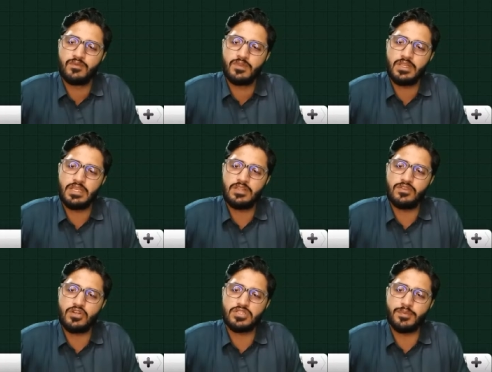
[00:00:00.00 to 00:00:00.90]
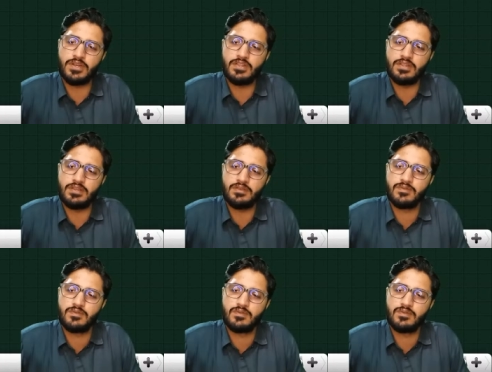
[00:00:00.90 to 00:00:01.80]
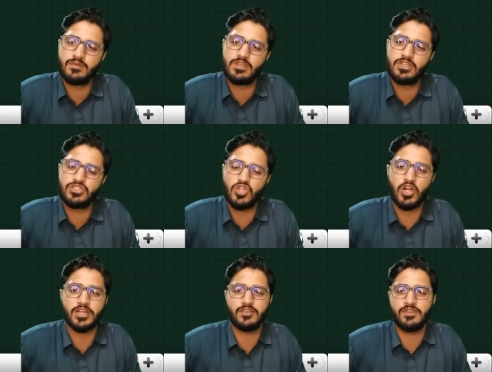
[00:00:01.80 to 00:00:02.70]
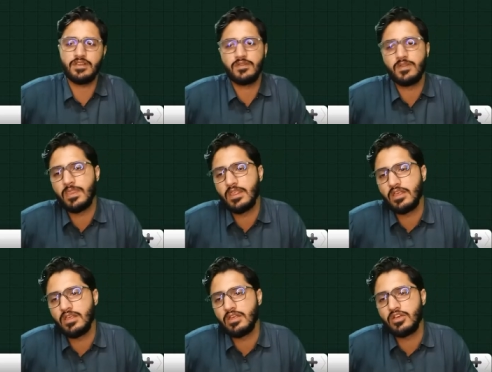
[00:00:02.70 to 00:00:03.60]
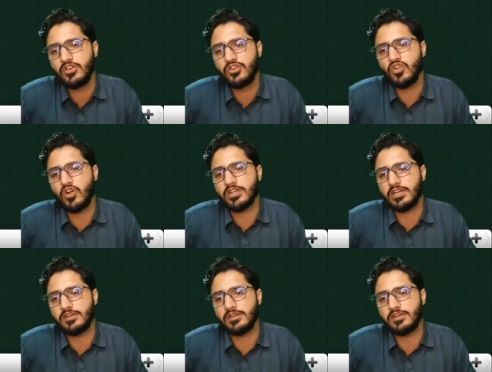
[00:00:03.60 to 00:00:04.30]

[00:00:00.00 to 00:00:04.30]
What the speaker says: Easy or super easy? Shortcut way. Shortcut.